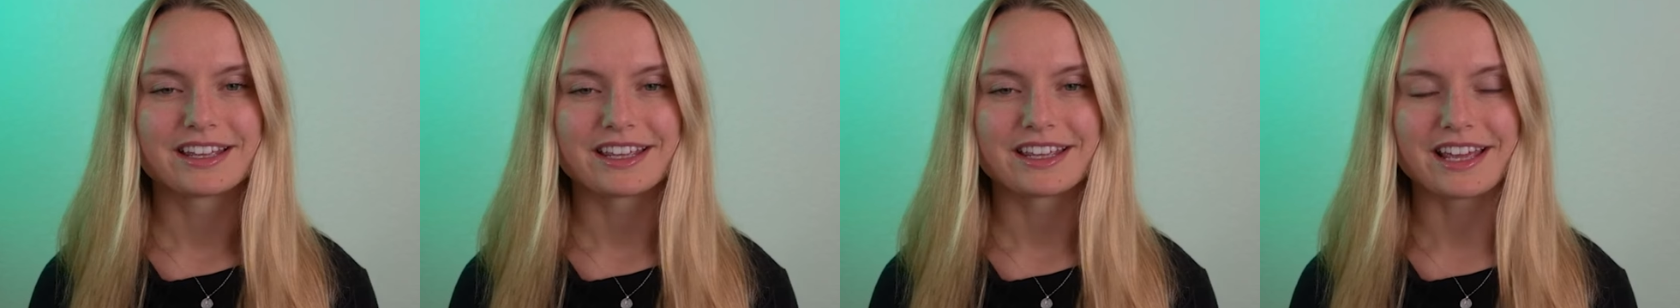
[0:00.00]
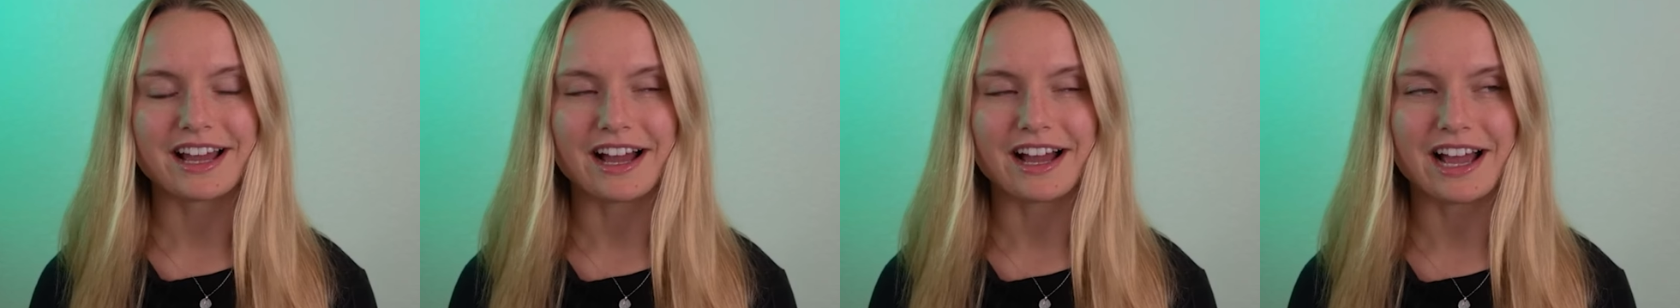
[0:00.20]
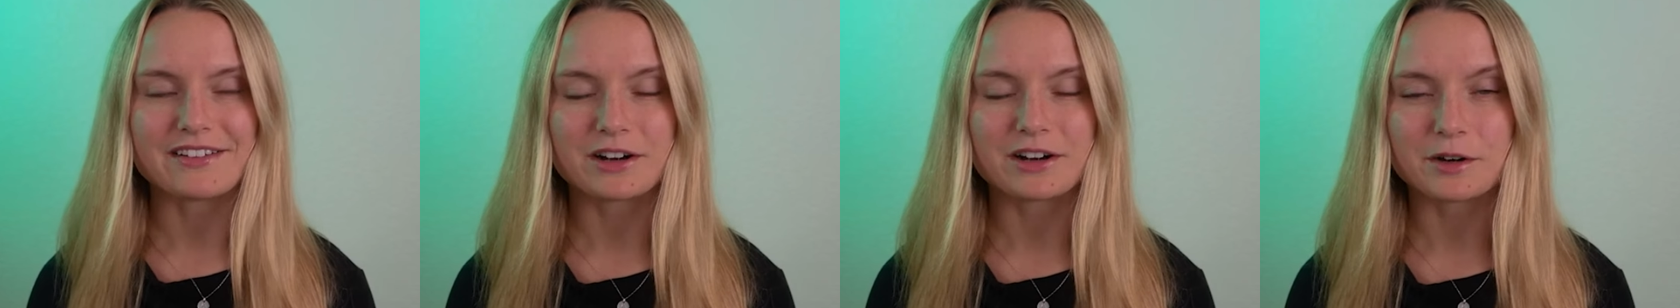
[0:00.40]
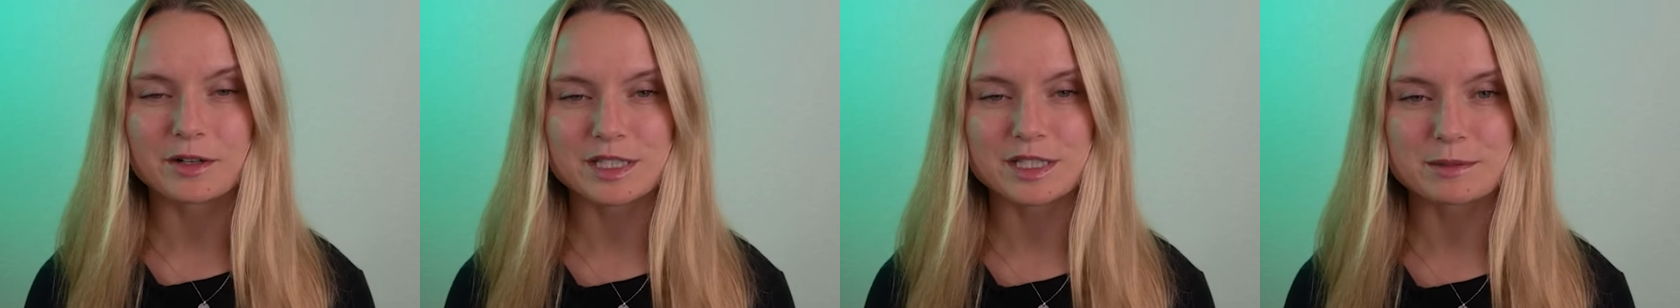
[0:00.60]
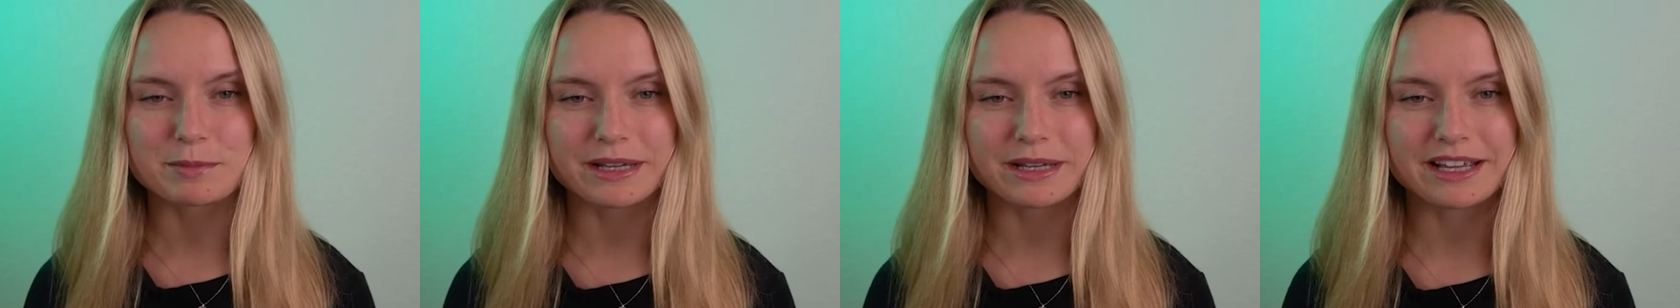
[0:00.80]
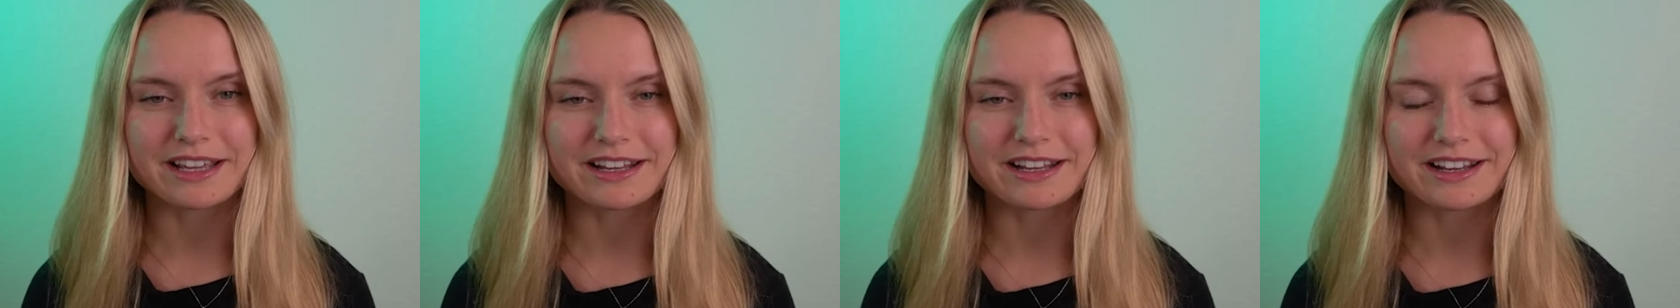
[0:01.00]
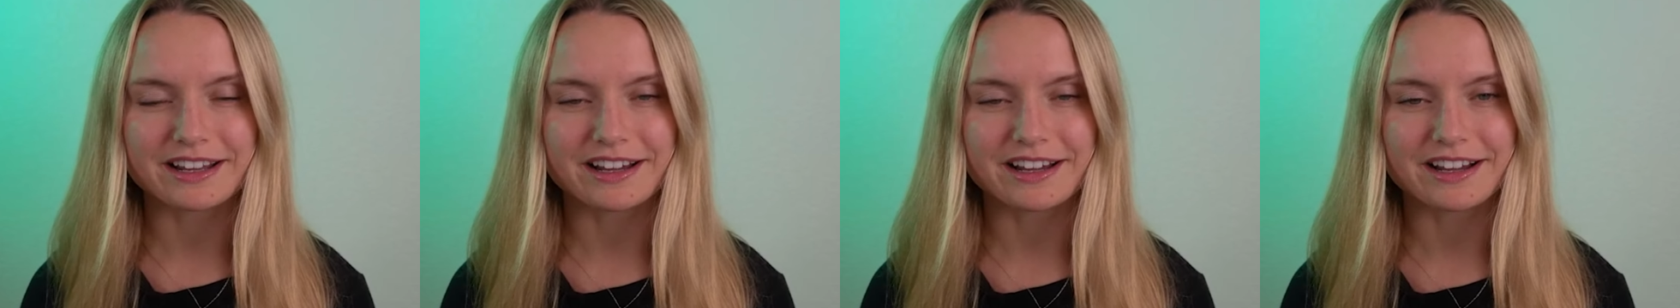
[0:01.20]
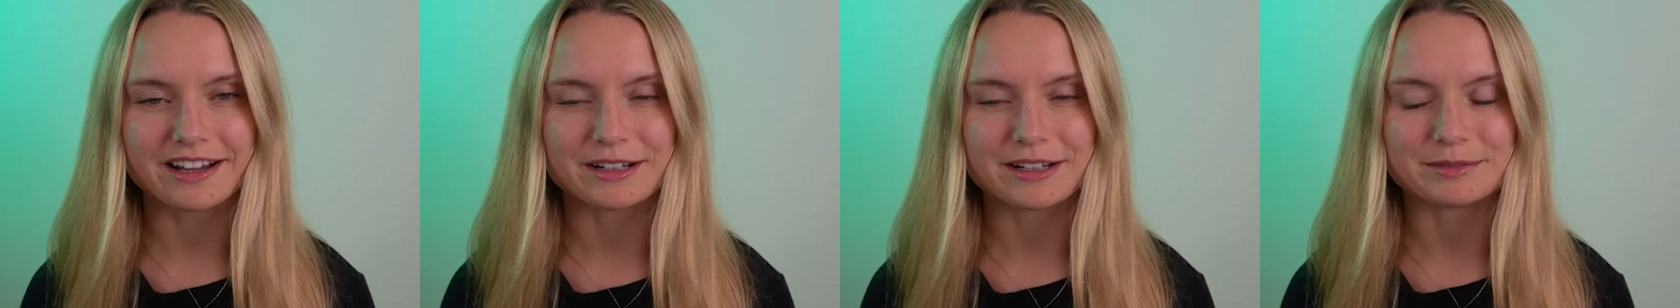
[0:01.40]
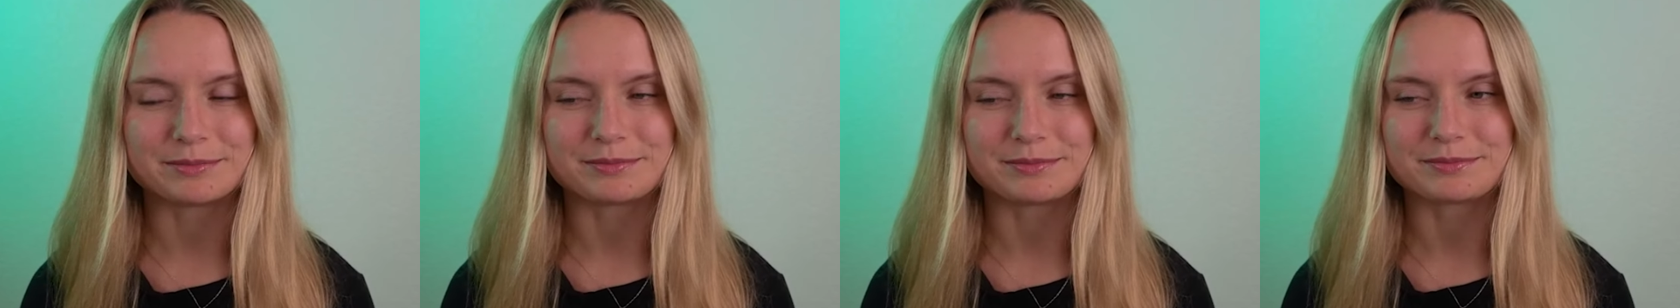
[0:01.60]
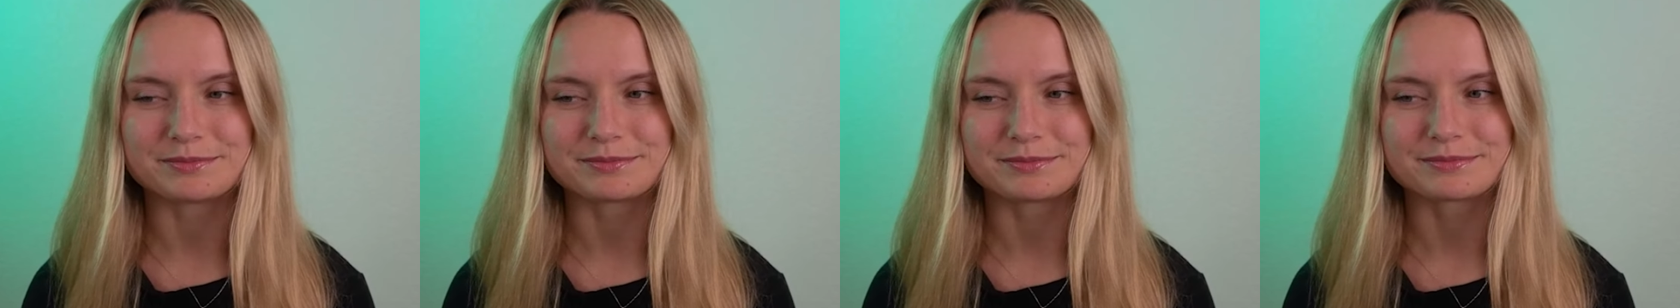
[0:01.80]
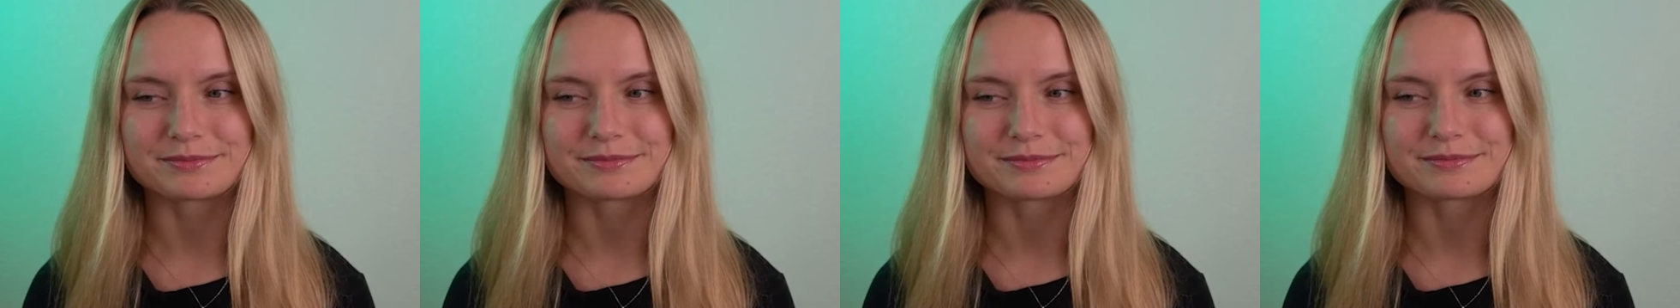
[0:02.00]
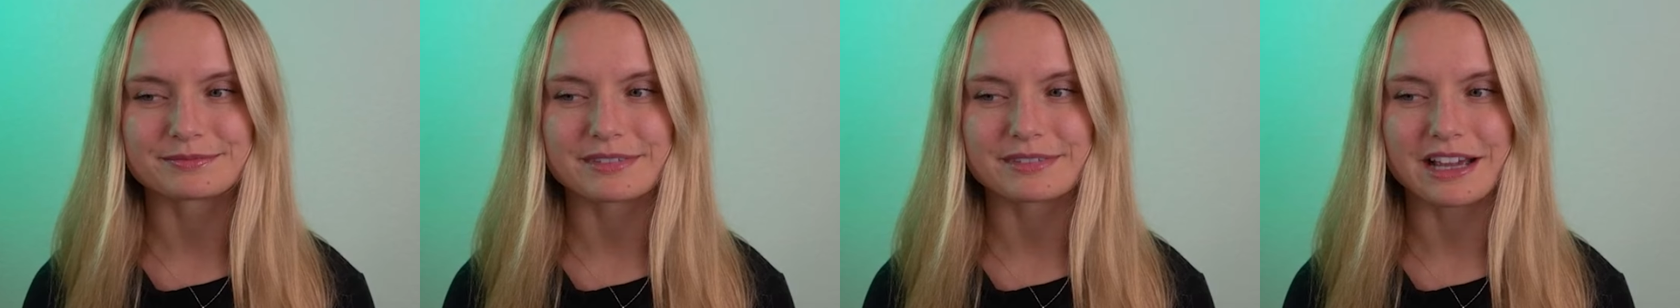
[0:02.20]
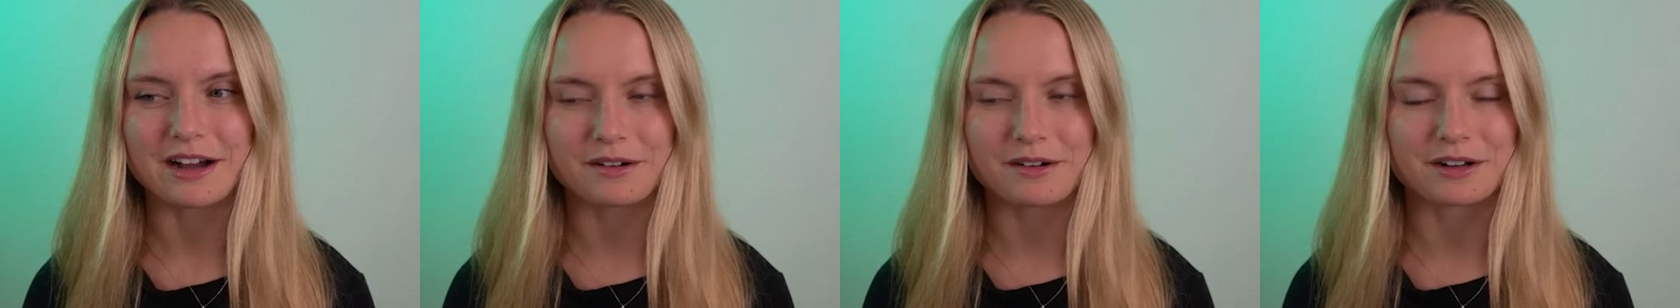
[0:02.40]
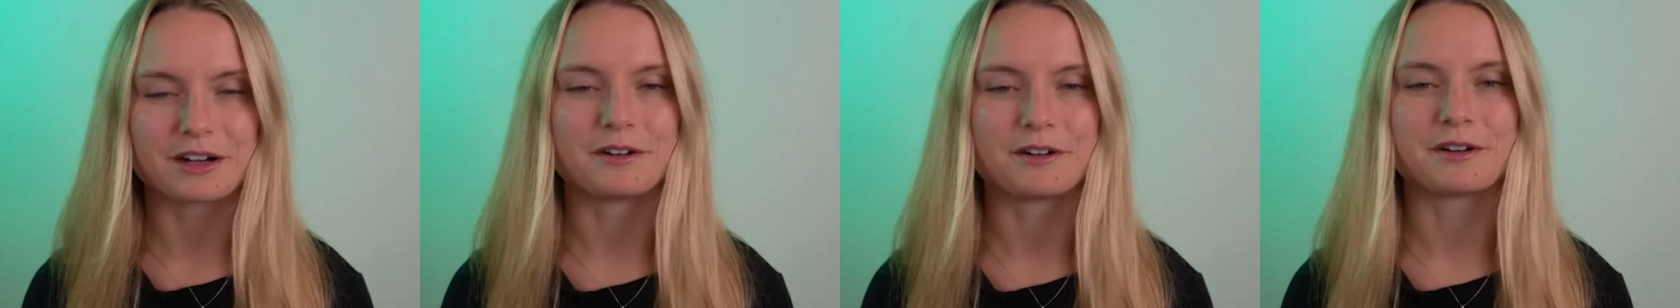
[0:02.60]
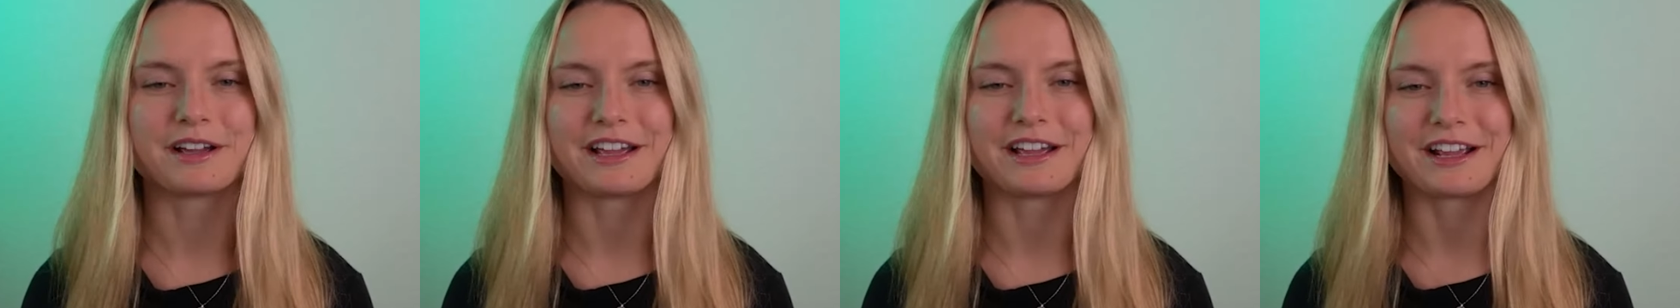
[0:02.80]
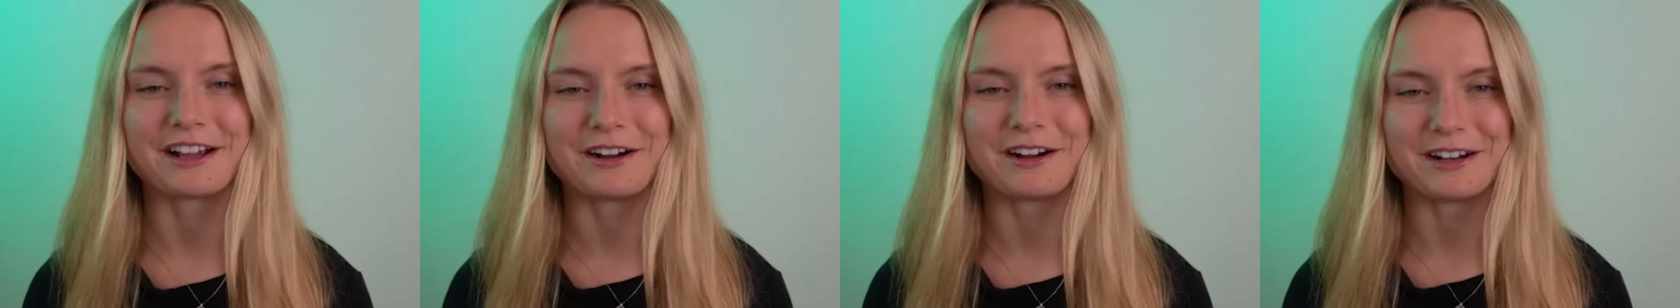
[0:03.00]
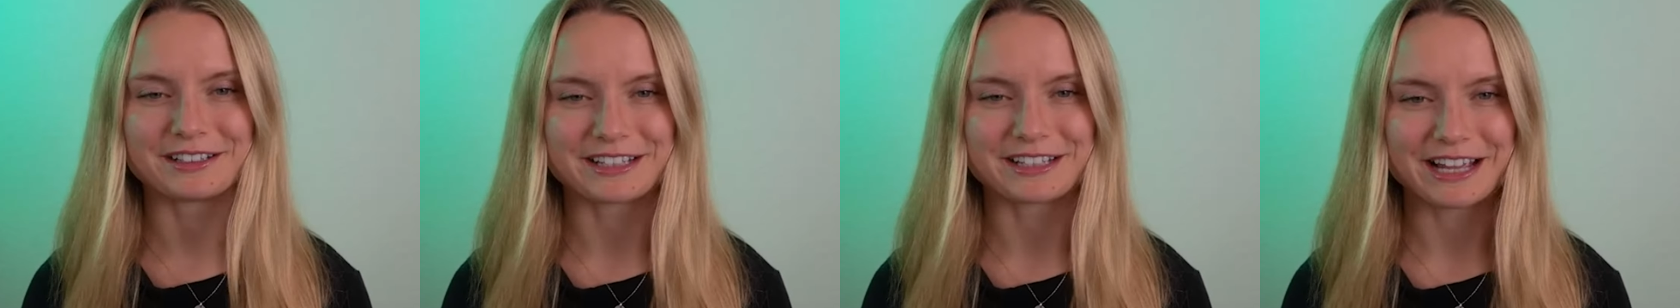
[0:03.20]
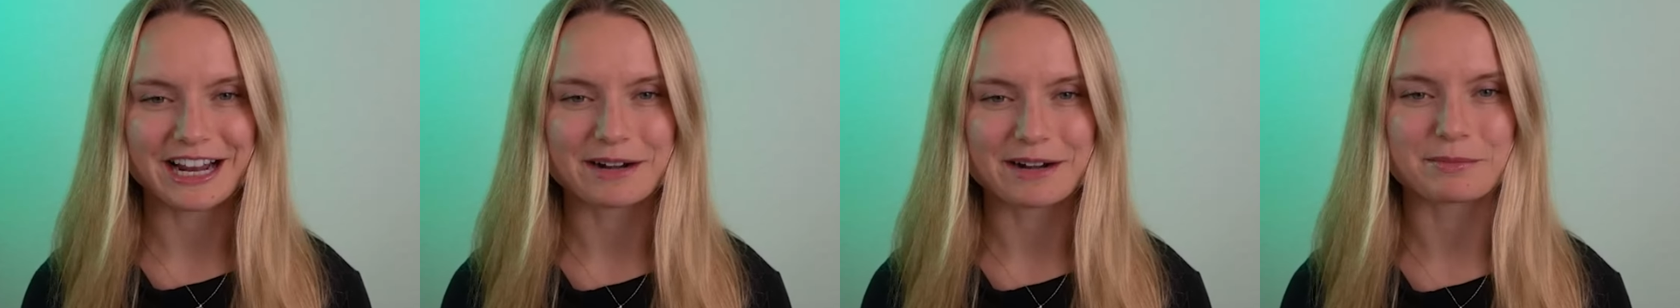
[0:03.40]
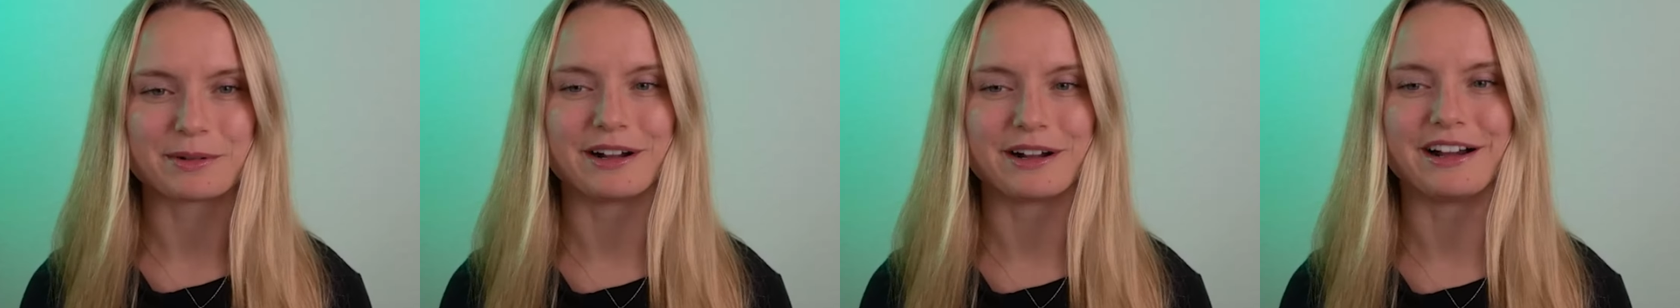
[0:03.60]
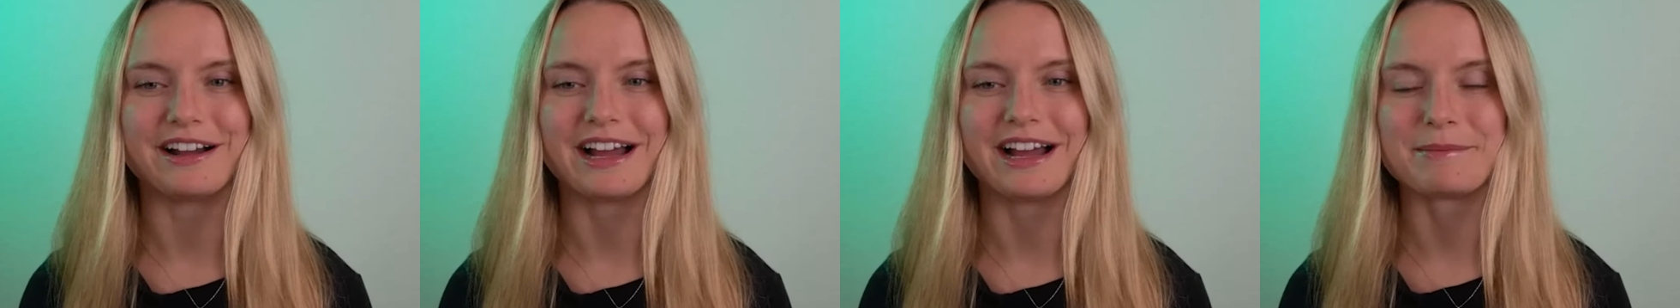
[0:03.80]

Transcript: Yeah, I've always been outgoing on camera.